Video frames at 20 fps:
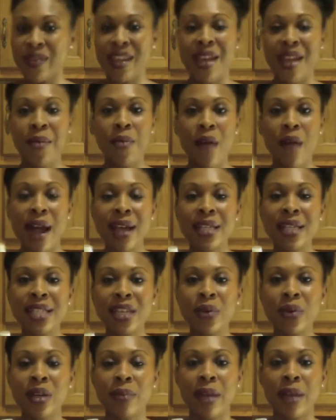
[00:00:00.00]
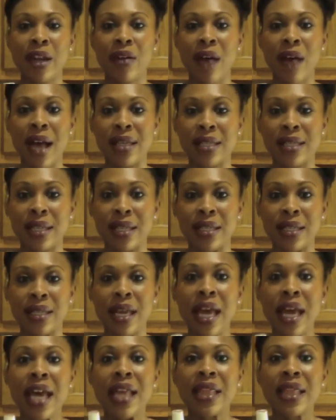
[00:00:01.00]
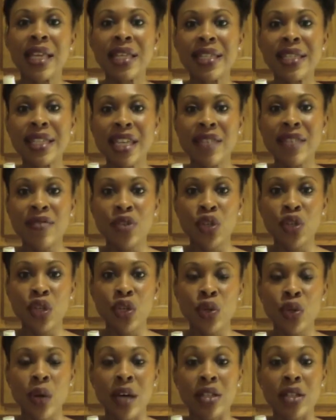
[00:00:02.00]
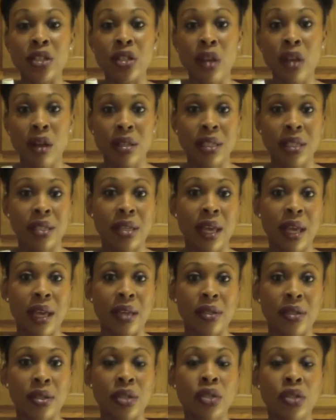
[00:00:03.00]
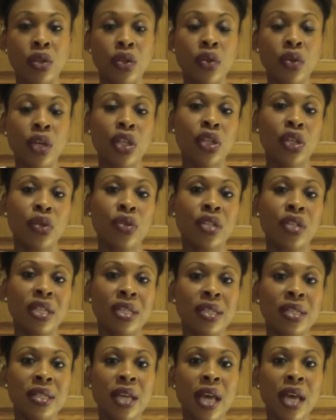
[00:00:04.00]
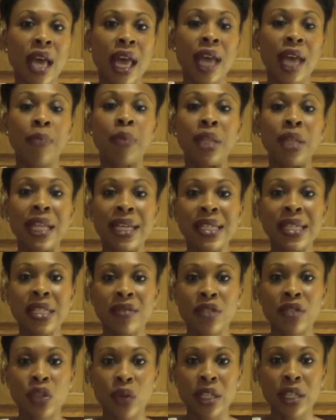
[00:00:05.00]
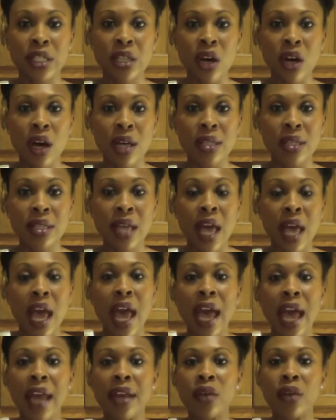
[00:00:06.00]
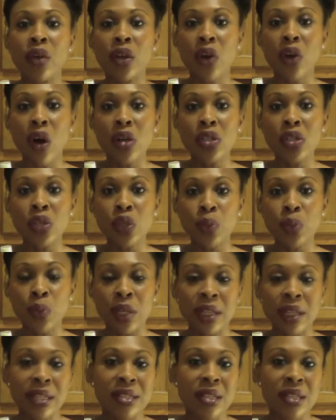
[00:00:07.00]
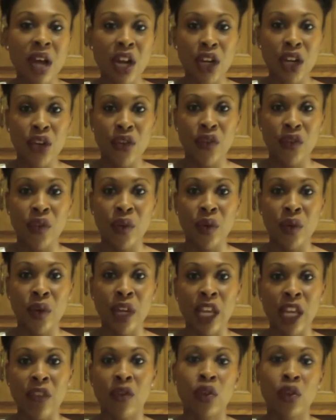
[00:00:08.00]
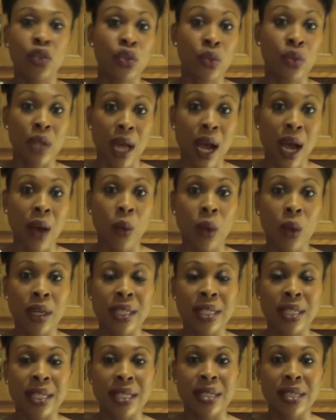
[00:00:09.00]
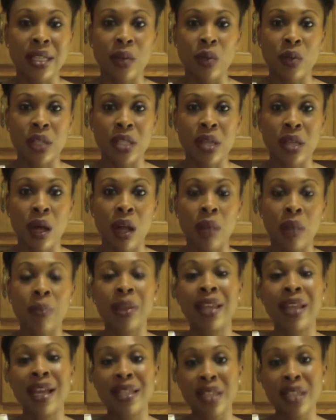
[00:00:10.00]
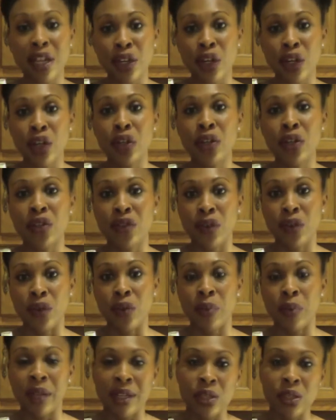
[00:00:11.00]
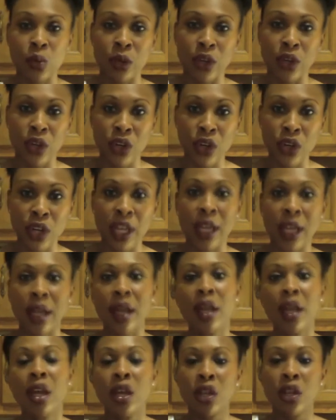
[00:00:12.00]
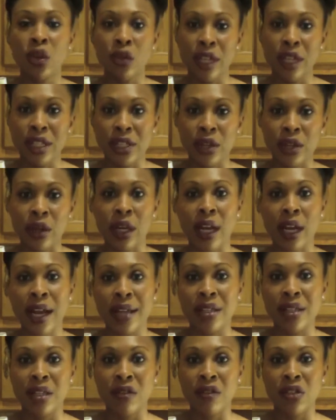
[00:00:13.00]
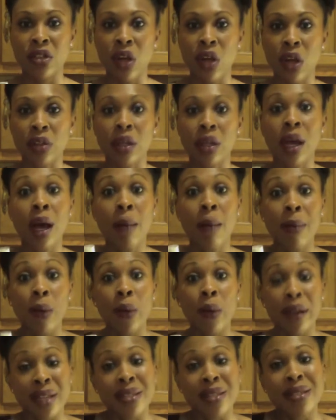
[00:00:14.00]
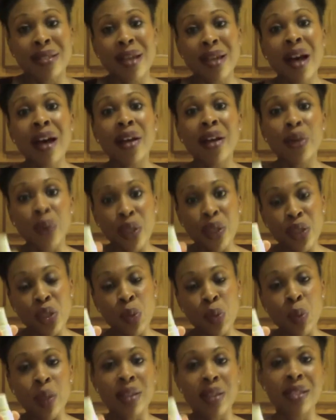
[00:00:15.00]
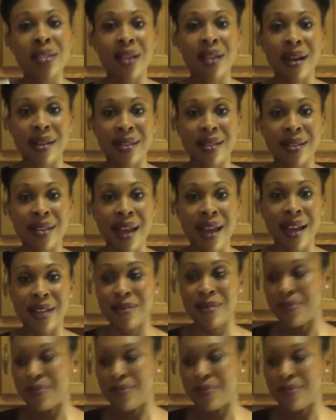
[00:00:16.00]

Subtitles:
Bragg's liquid amino acid. This gives you a salty taste. So you can use this in place of soy sauce, and you can also put this on your food if you do not want to season it with salt. But that's on your cooked food because when you're cooking, you need certain kinds of salt. But when it's done, you can just put this on instead.